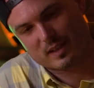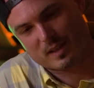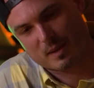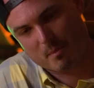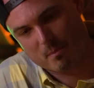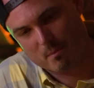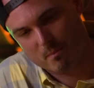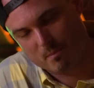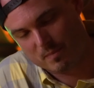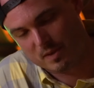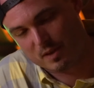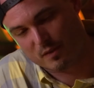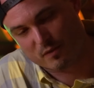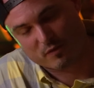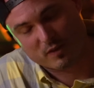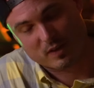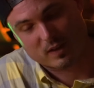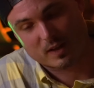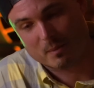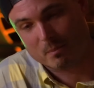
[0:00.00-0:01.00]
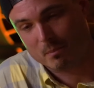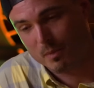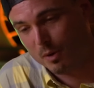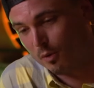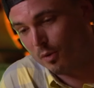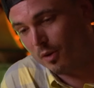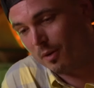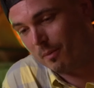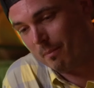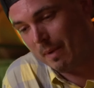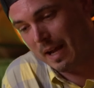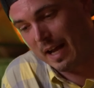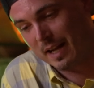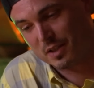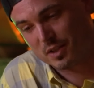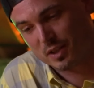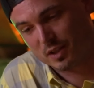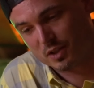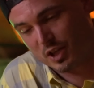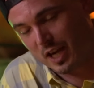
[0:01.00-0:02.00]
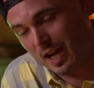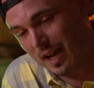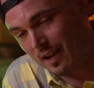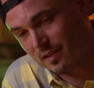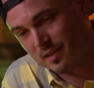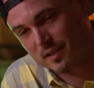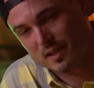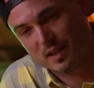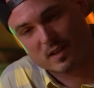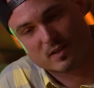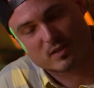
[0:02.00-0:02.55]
The motor matched the chassis.